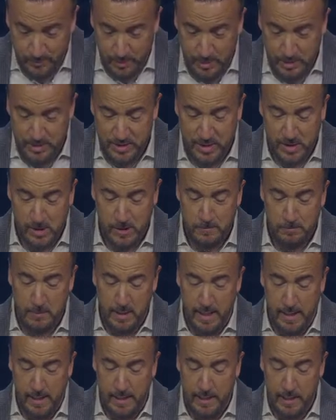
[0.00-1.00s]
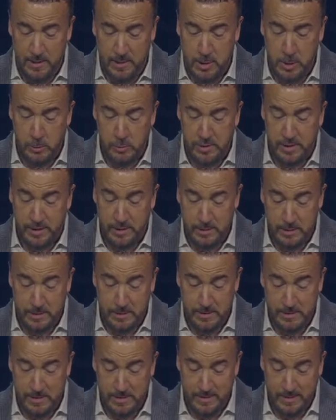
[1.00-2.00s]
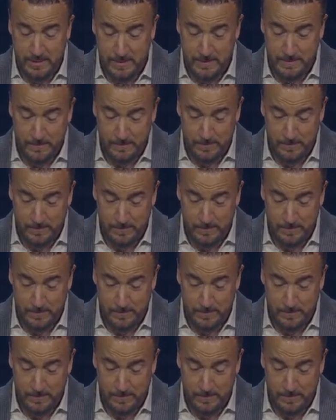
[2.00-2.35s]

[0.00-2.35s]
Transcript: A certain man had two sons.